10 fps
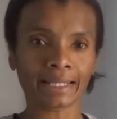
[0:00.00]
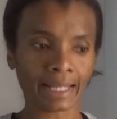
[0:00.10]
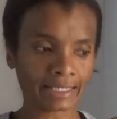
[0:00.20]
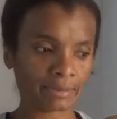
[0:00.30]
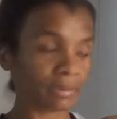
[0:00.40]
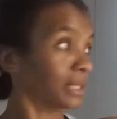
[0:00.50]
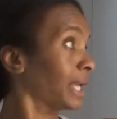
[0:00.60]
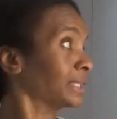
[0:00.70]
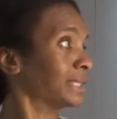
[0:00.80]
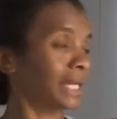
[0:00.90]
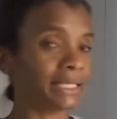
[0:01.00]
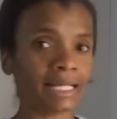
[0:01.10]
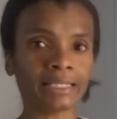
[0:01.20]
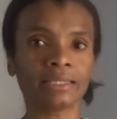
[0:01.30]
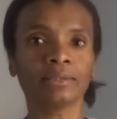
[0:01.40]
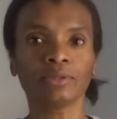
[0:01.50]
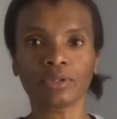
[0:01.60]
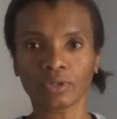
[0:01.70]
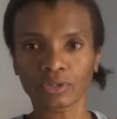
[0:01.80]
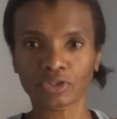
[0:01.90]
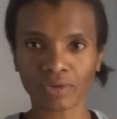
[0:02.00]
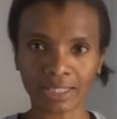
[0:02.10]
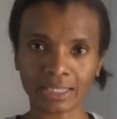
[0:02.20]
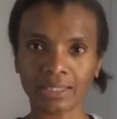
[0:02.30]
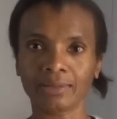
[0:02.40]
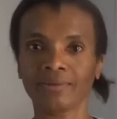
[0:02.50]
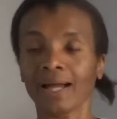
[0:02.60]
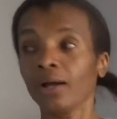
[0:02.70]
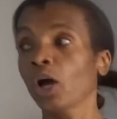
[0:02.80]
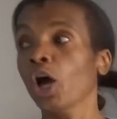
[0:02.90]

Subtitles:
extend it, stretch it around.